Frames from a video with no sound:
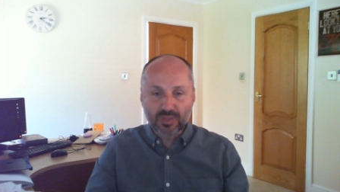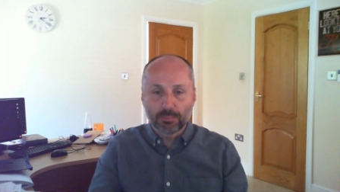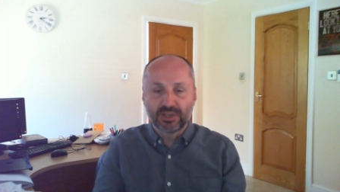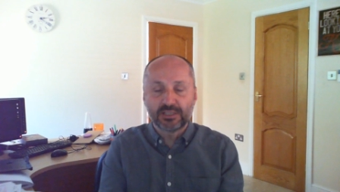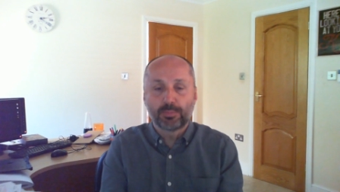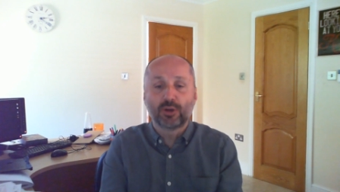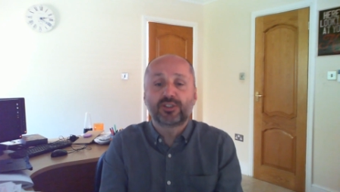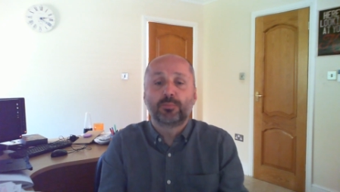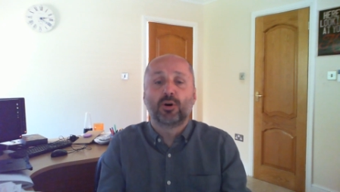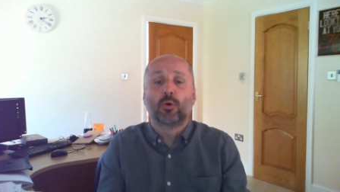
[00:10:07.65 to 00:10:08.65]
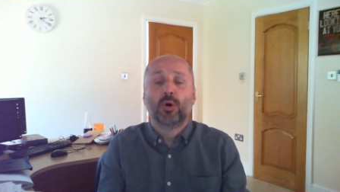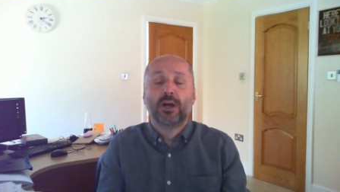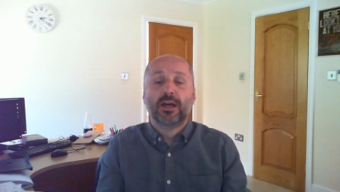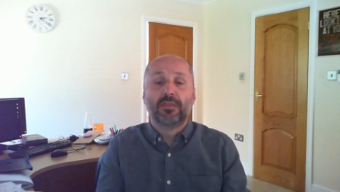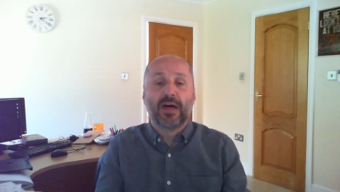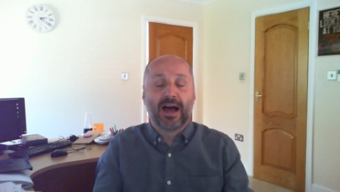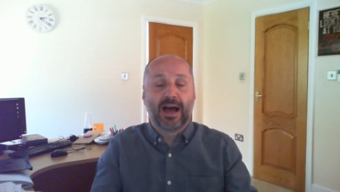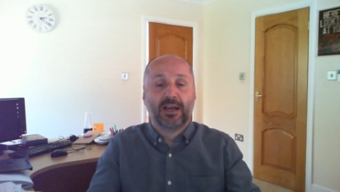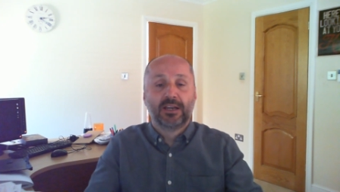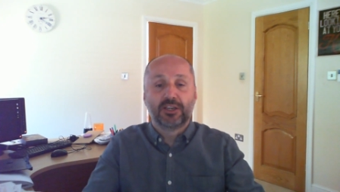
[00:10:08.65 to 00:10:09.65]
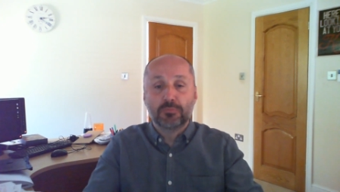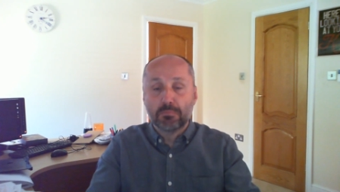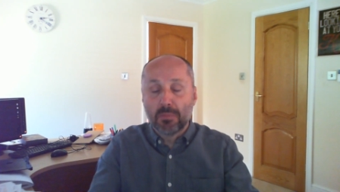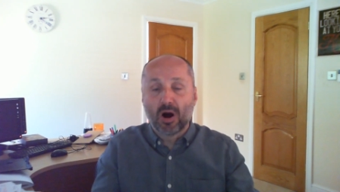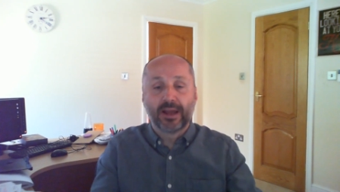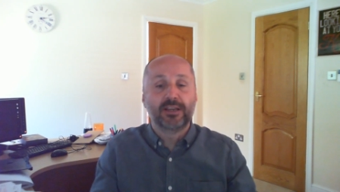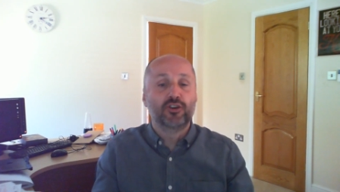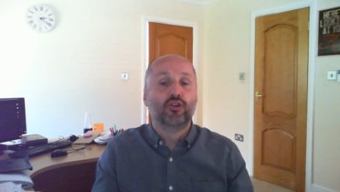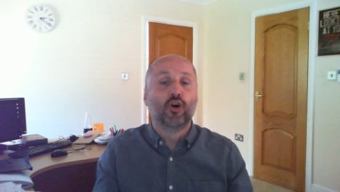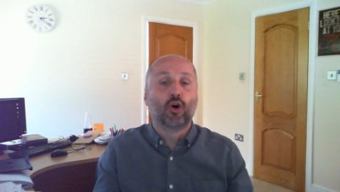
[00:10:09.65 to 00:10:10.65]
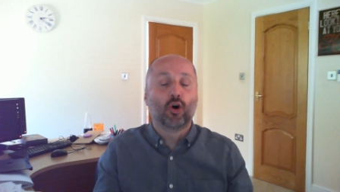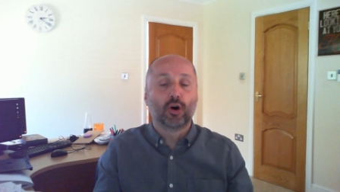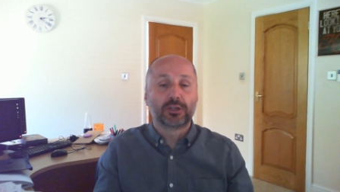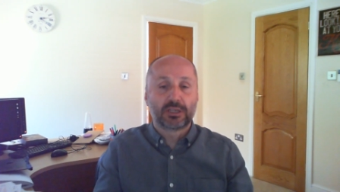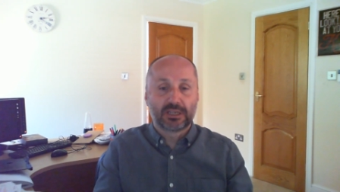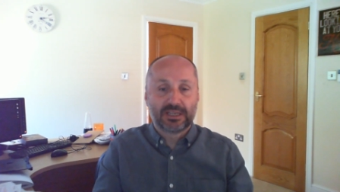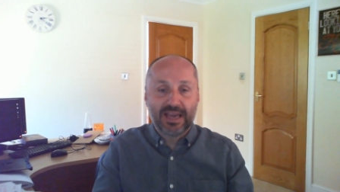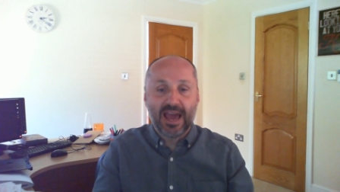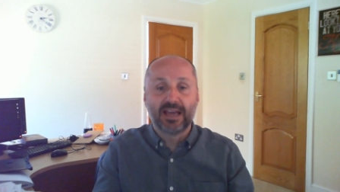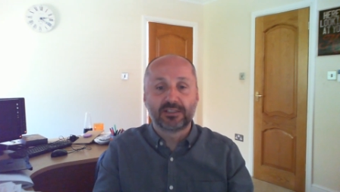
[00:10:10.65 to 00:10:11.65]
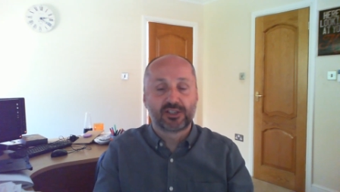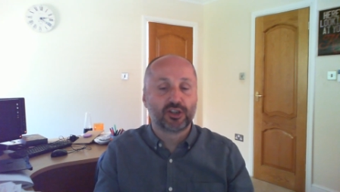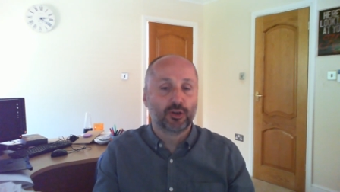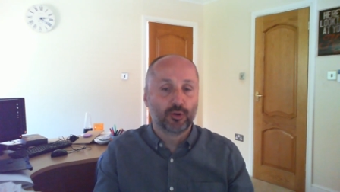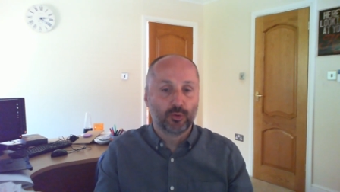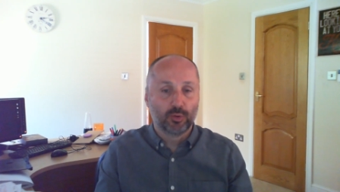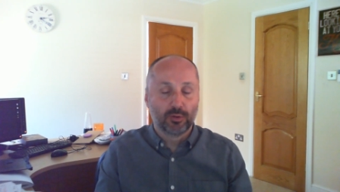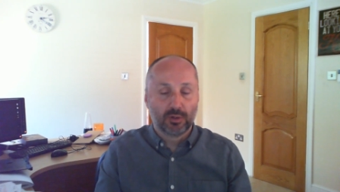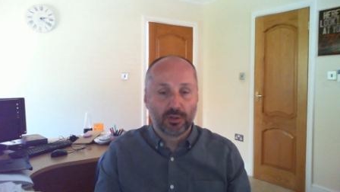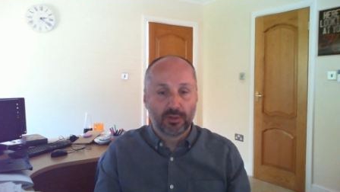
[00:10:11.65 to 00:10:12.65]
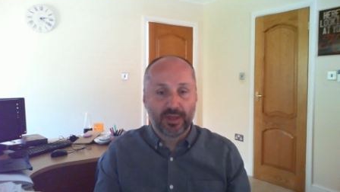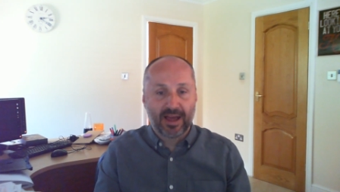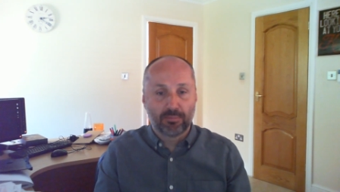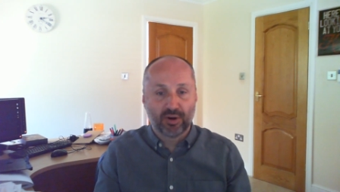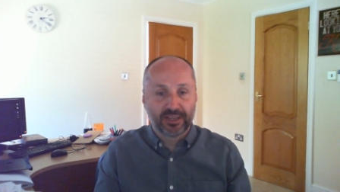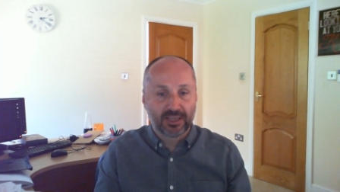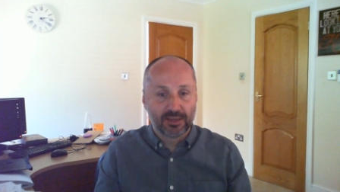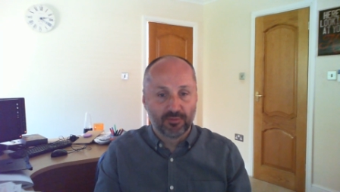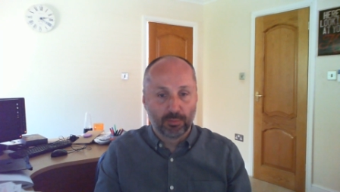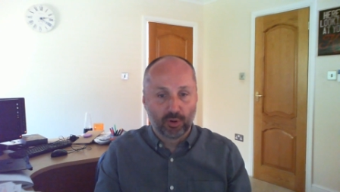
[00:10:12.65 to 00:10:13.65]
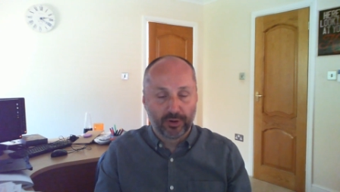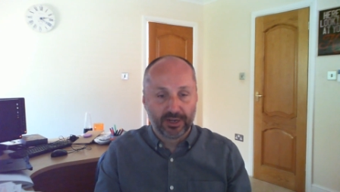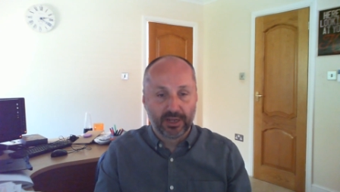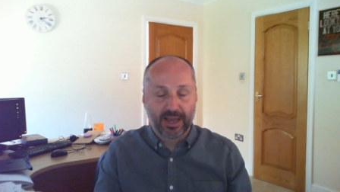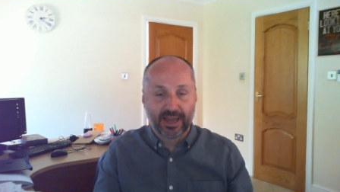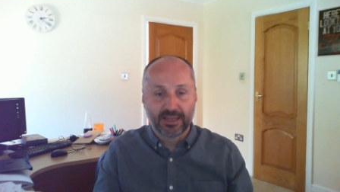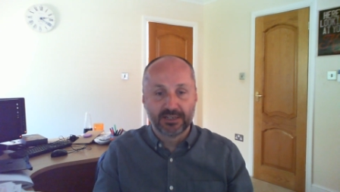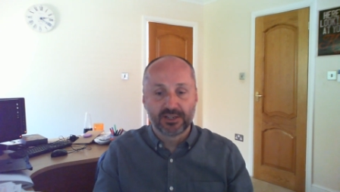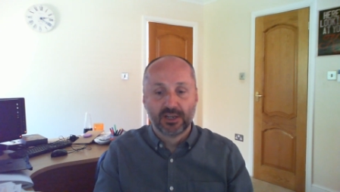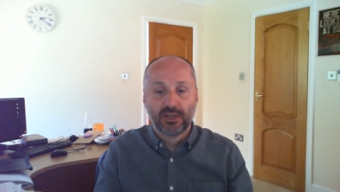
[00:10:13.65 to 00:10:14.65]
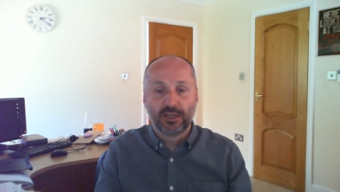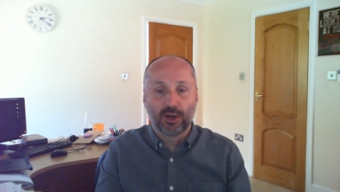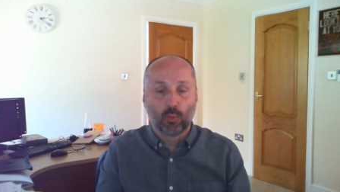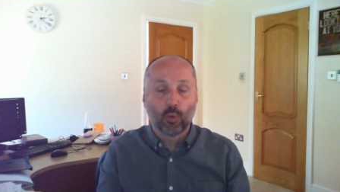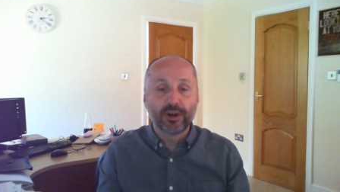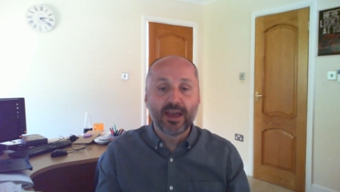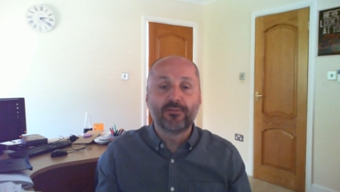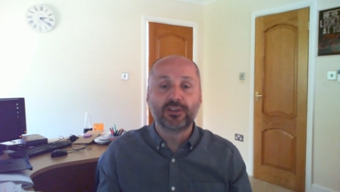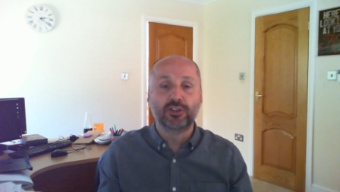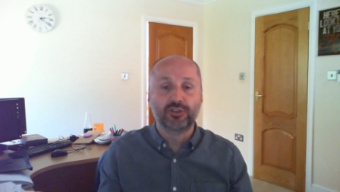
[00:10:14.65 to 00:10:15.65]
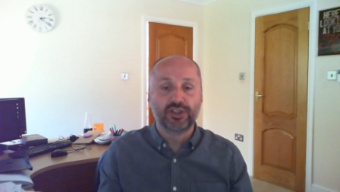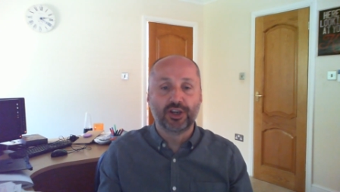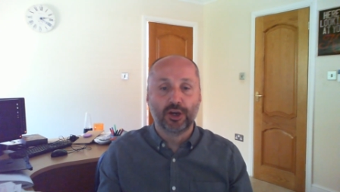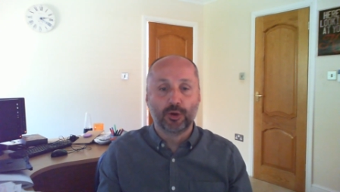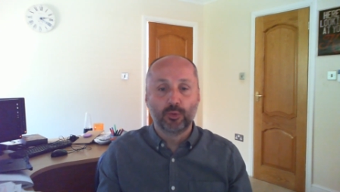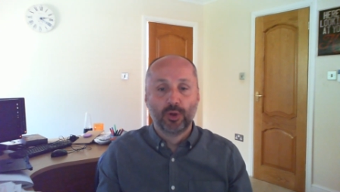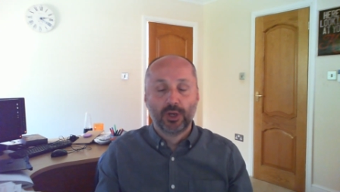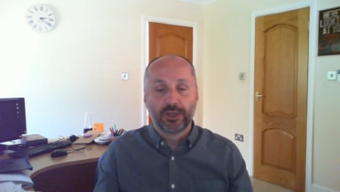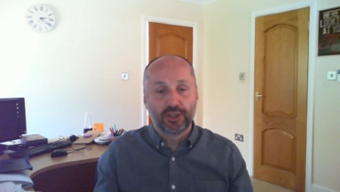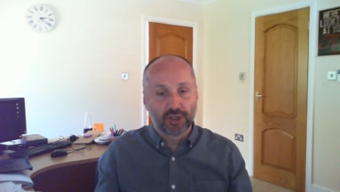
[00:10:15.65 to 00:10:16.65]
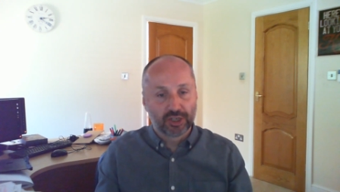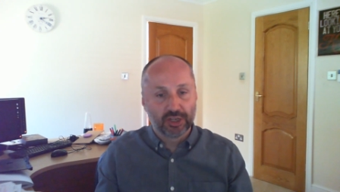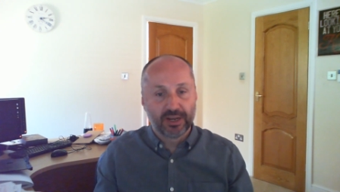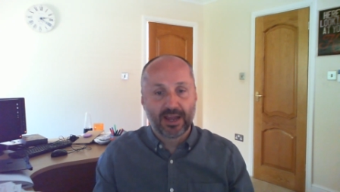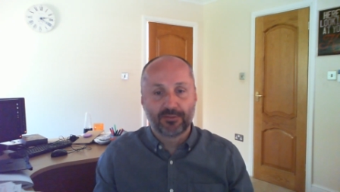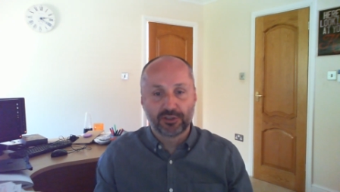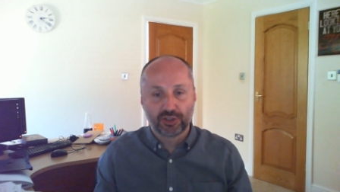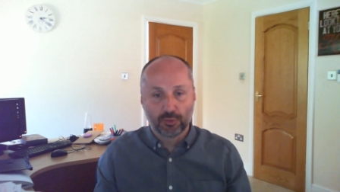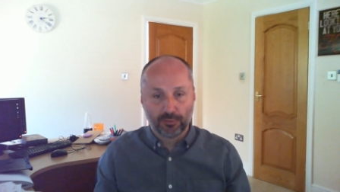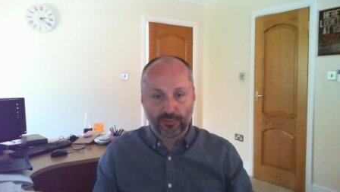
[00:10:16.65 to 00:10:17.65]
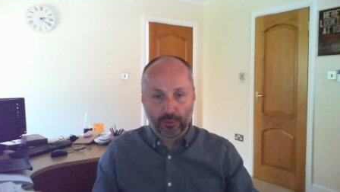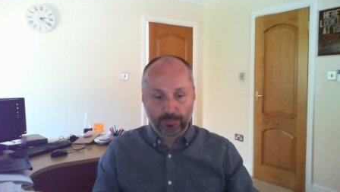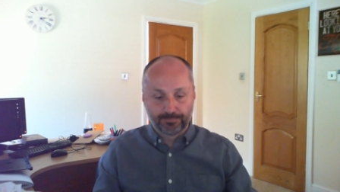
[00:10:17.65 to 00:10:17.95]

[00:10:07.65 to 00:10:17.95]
But it's possible that you might not get to that break-even point, and whatever you do, you're going to have a shortfall.